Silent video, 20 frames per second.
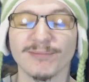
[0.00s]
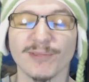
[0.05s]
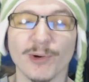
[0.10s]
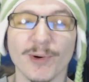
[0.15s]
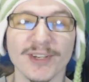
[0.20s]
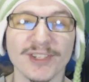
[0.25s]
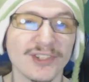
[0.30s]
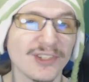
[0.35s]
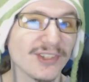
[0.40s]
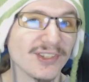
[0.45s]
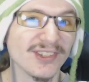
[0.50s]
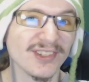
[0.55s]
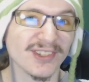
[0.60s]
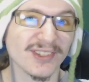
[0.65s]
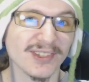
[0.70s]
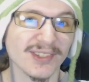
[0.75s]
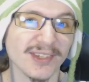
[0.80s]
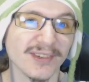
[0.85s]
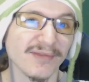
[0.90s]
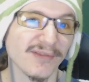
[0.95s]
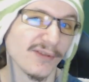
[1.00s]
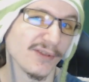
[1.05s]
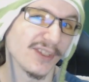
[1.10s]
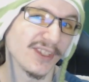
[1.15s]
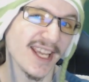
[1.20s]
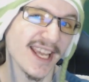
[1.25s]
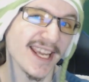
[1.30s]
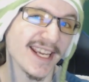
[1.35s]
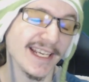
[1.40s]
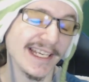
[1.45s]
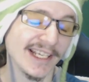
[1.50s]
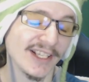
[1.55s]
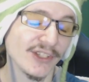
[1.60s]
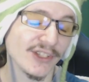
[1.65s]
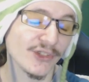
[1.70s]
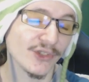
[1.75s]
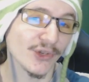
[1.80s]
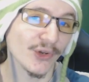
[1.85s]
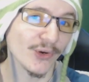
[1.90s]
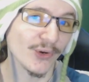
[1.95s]
questions for today,
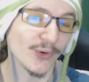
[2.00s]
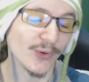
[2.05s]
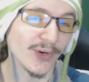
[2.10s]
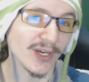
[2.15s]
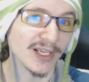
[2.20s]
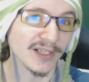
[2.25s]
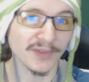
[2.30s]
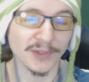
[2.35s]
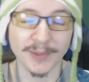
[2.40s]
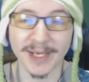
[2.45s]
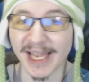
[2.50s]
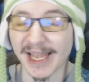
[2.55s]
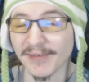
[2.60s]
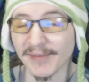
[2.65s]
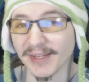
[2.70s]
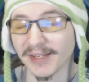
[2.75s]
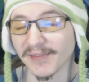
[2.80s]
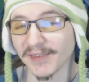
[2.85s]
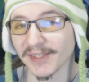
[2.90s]
so if you have